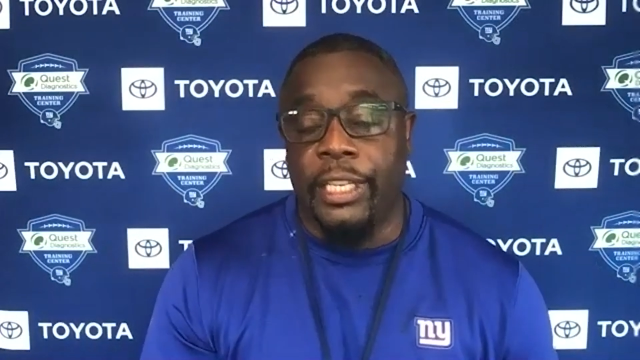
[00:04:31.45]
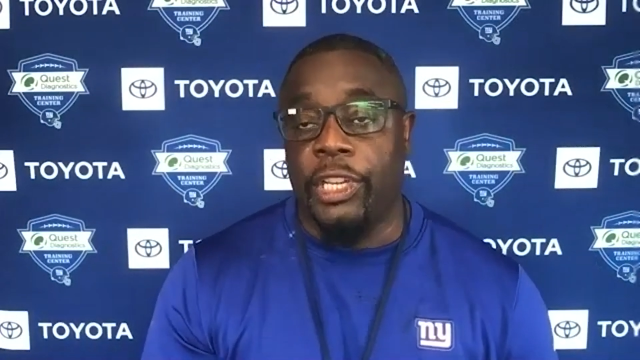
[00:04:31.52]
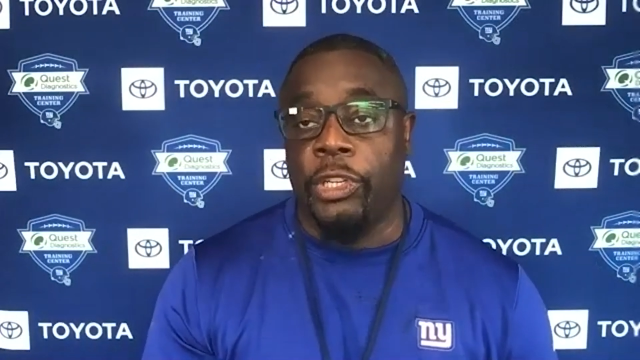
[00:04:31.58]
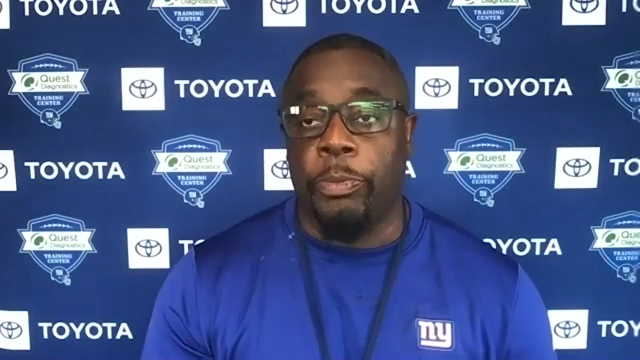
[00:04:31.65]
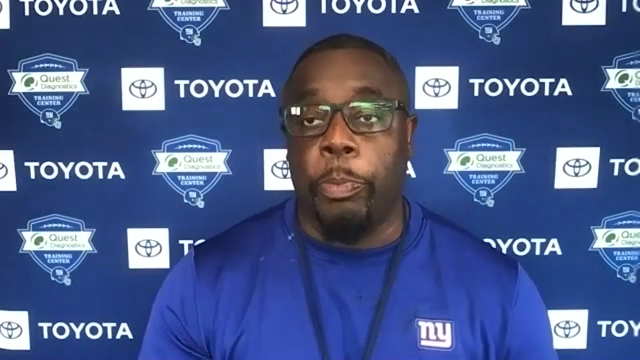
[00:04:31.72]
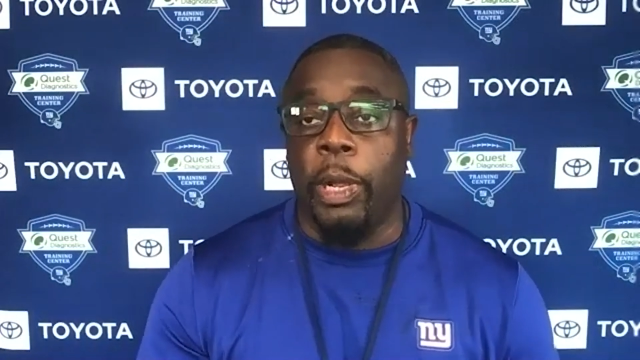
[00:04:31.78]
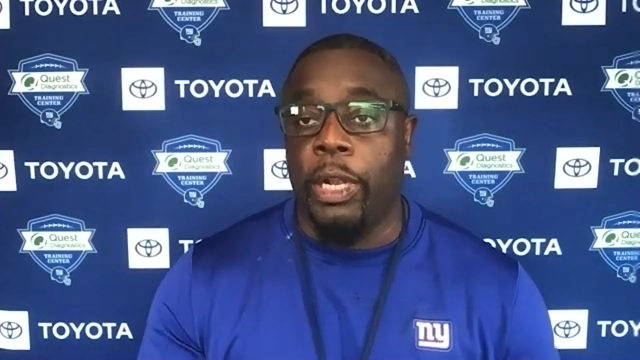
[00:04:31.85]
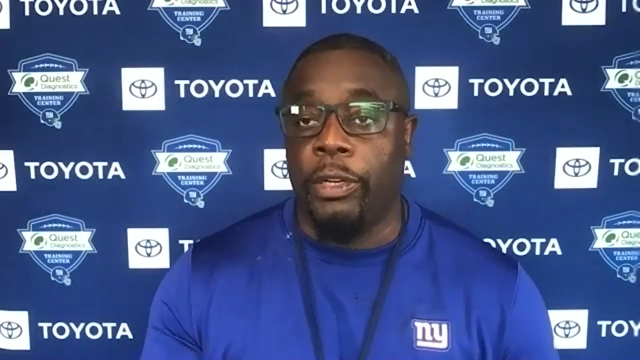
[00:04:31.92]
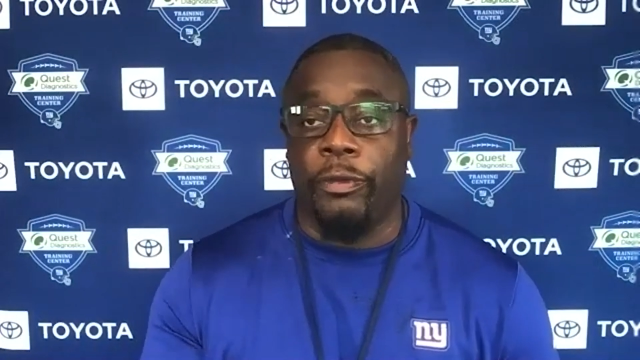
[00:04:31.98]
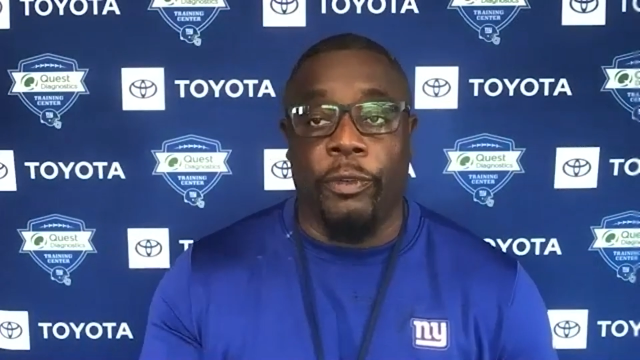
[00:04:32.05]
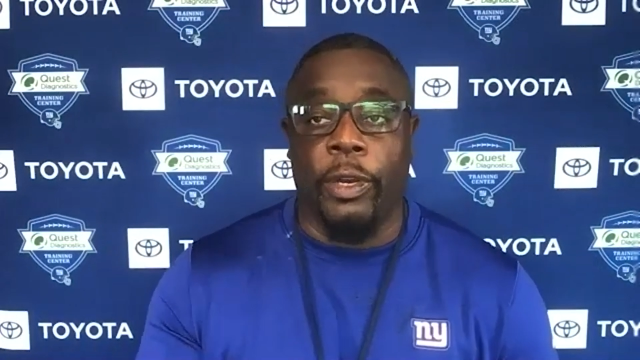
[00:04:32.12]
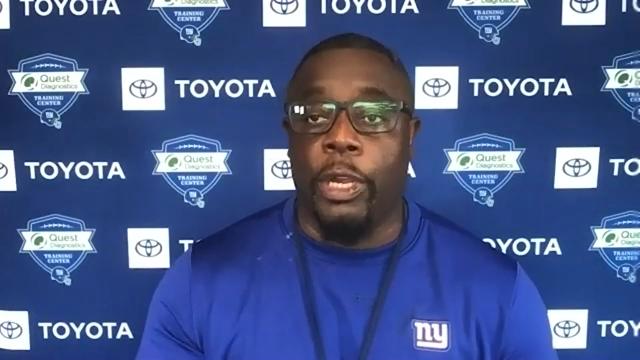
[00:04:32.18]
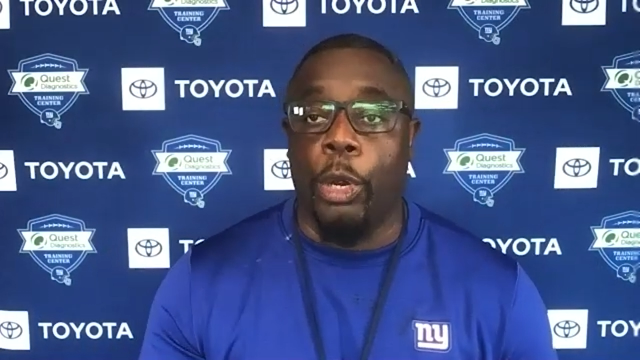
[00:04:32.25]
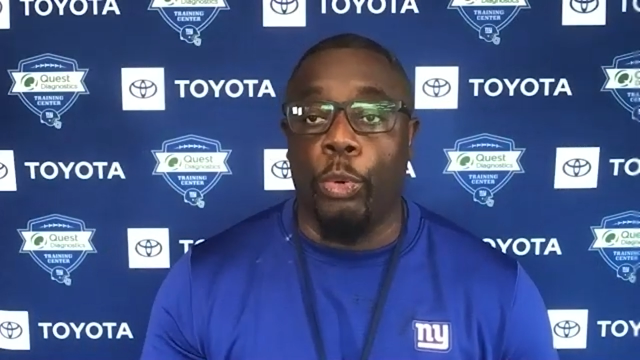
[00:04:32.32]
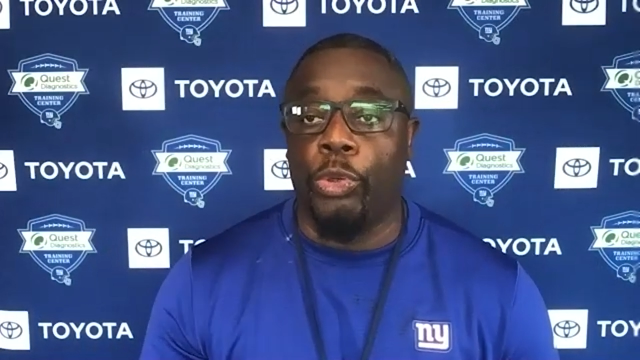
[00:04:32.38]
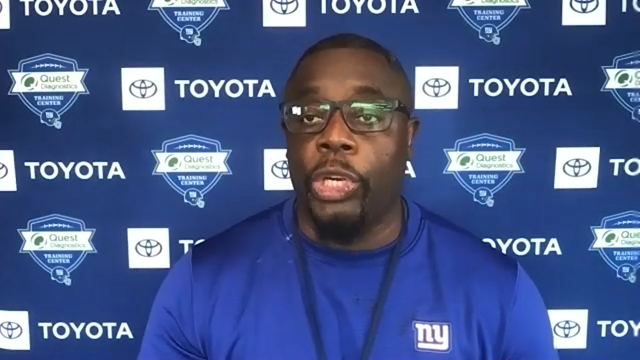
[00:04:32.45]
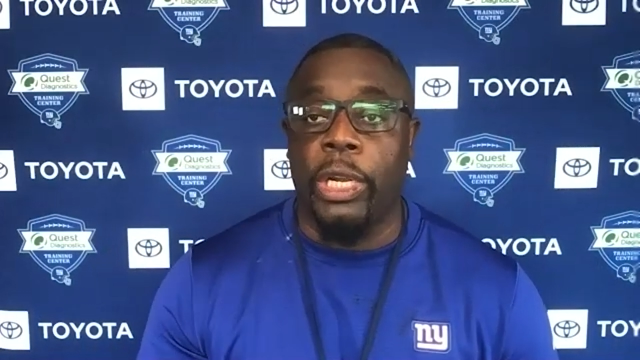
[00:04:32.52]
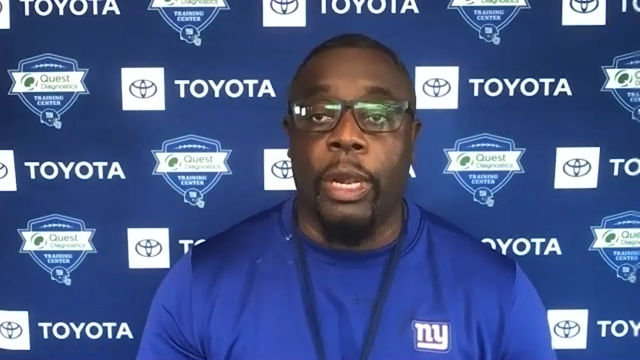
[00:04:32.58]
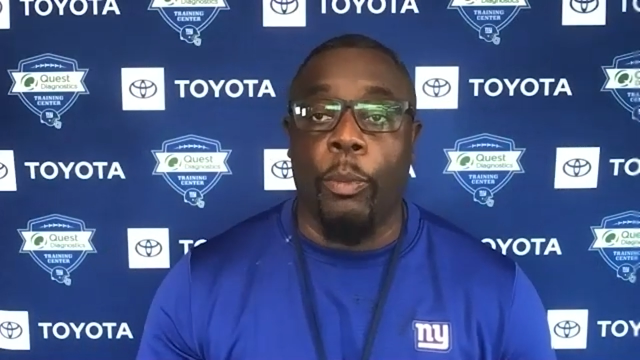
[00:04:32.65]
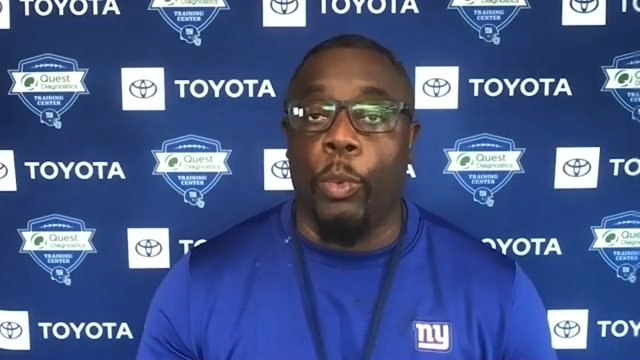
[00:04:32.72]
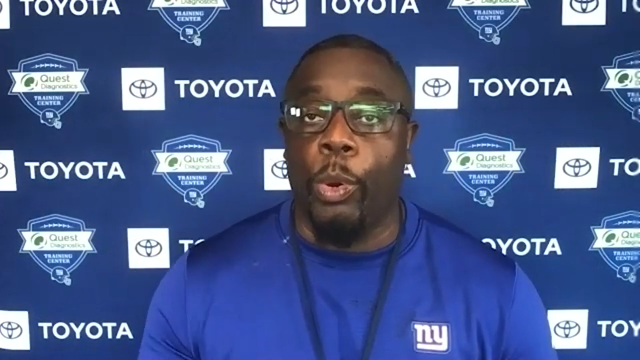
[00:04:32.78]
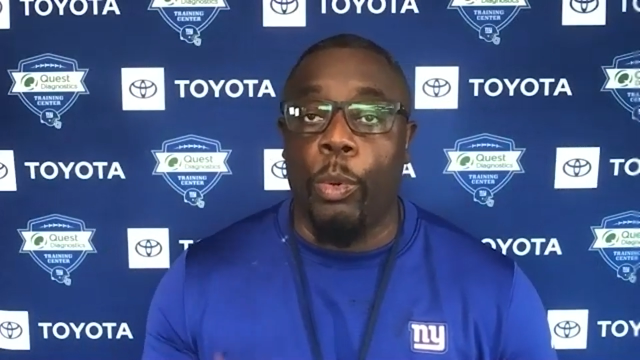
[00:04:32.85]
a sponge for coaching
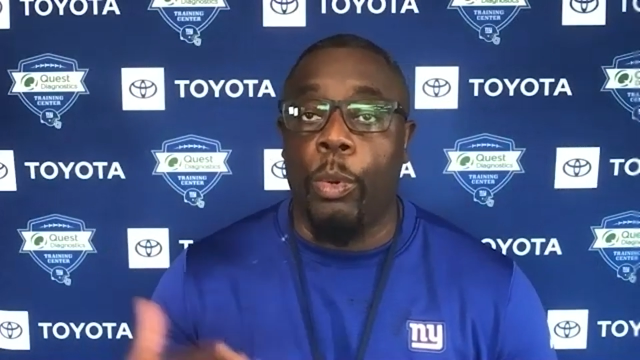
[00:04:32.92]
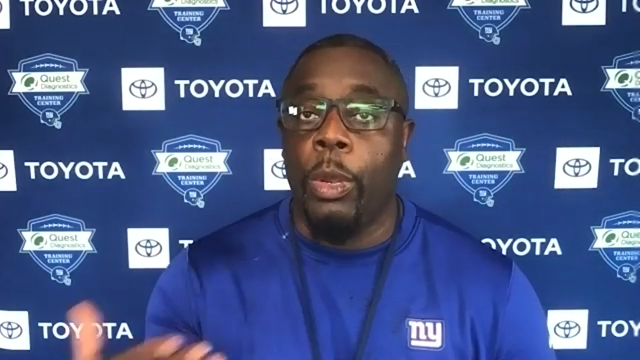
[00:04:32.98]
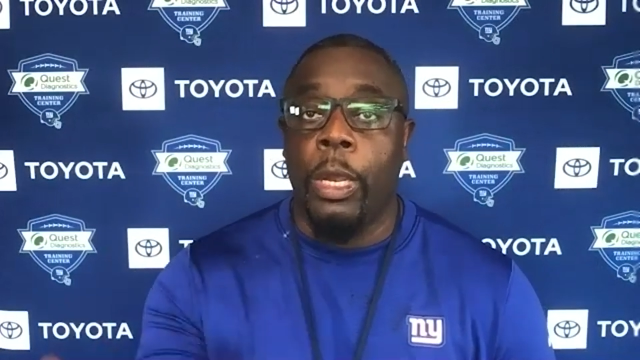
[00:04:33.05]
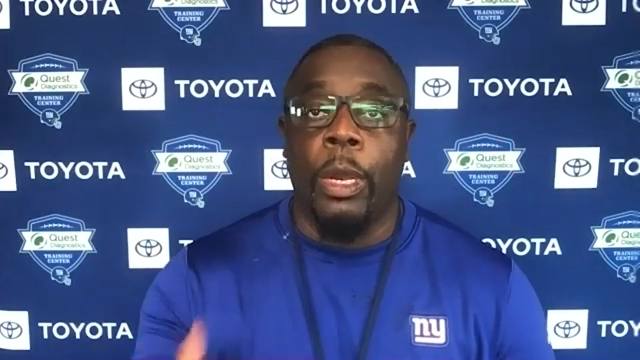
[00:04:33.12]
and we'll